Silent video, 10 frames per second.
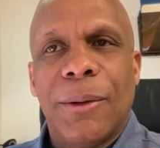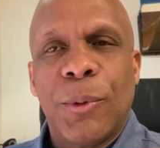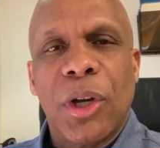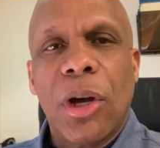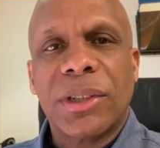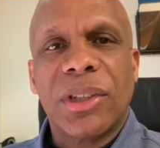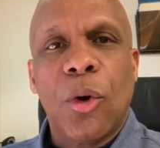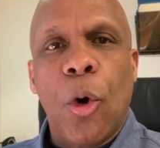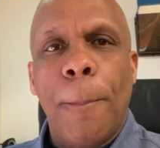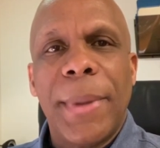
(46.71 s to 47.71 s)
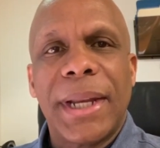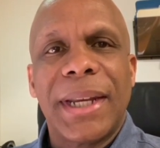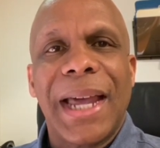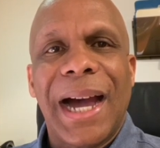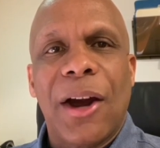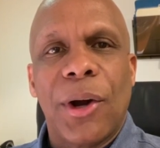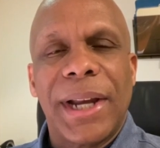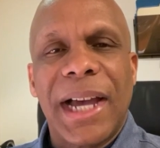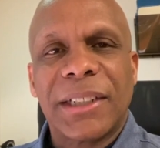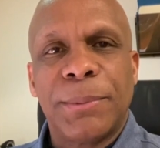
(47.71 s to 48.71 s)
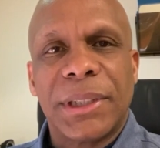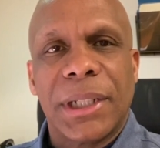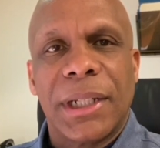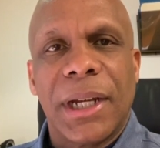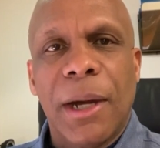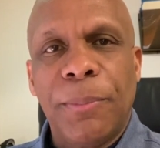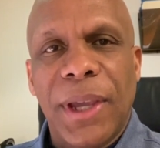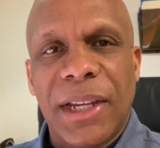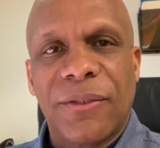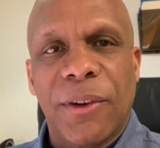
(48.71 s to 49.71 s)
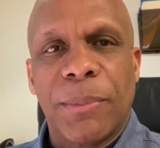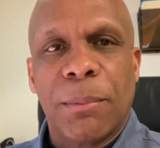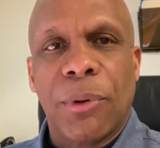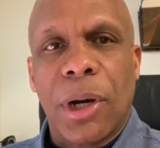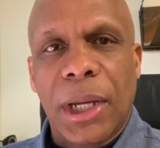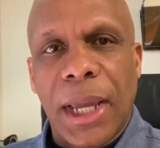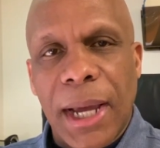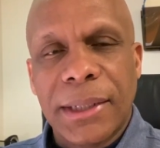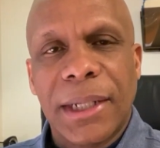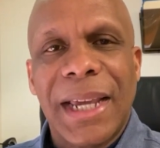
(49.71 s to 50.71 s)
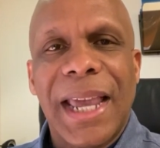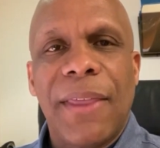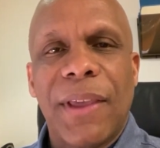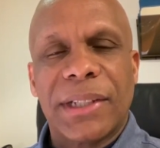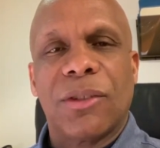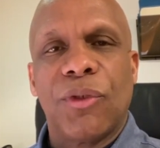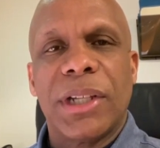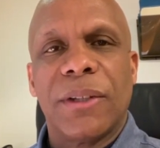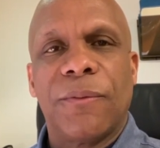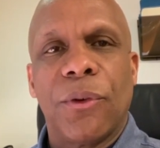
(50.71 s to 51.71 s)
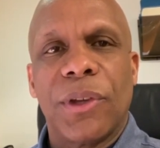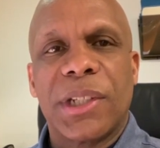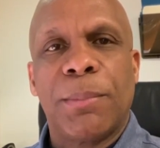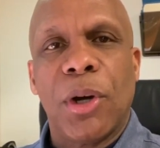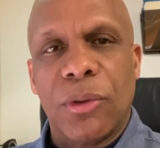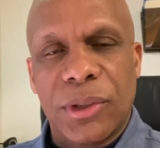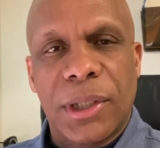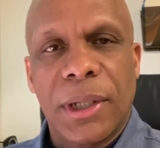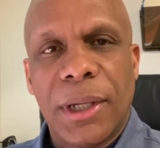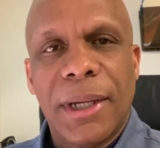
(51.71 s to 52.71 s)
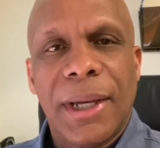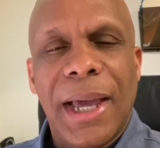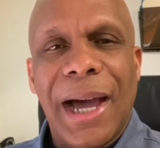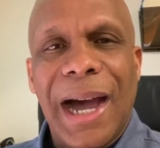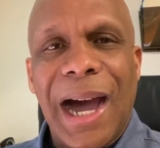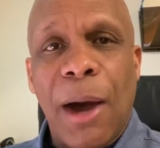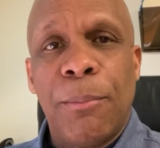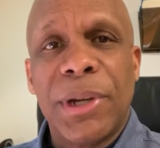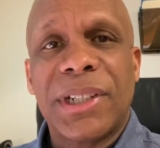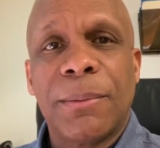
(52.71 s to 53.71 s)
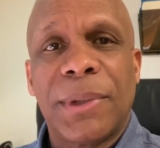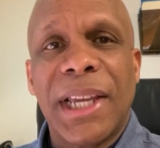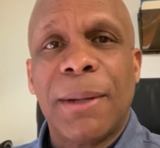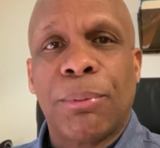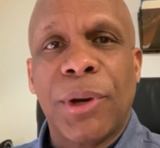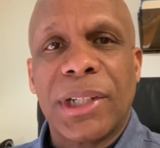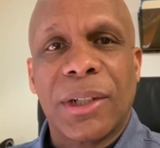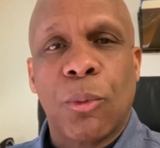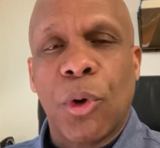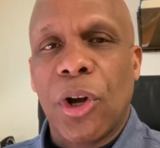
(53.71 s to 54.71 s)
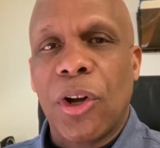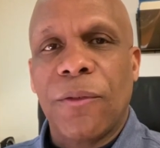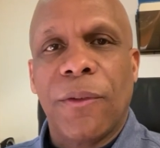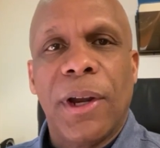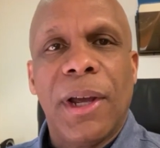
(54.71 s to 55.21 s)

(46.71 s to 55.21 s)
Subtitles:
We also omitted our announcements and updates from the broadcast, and that's the reason for this post. Our bishop did preach a word